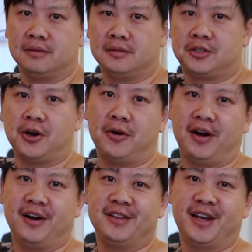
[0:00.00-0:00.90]
So
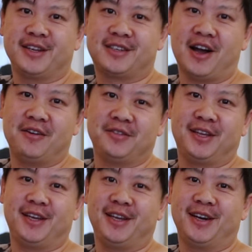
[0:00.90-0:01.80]
unlike some of
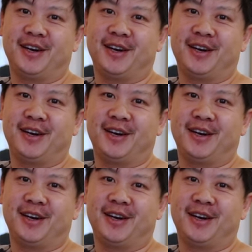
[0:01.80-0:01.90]
the